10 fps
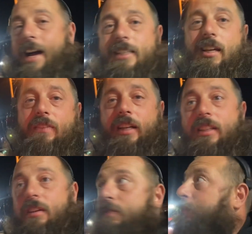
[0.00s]
I still have like
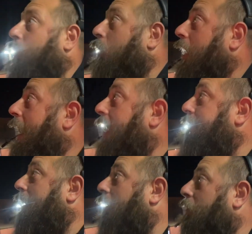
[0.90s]
another
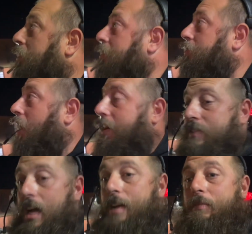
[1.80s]
4.5 hours of drive
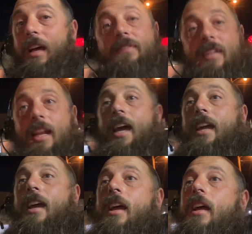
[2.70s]
time left
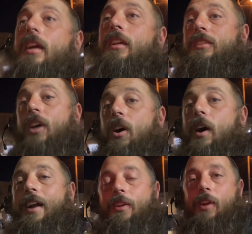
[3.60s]
today, so
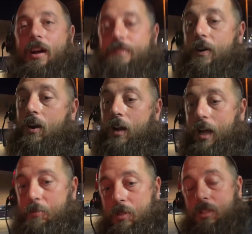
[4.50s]
I don't know how far
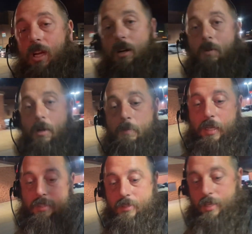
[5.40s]
I will go,
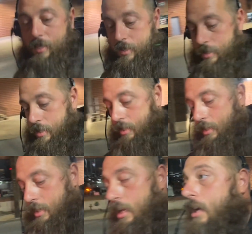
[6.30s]
but
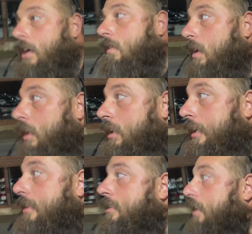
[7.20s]
we'll at
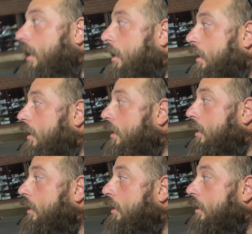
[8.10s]
least
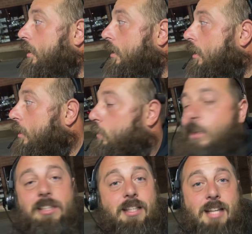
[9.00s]

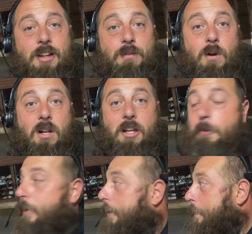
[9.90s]
get down the road a
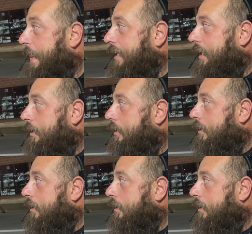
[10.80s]
little bit. Get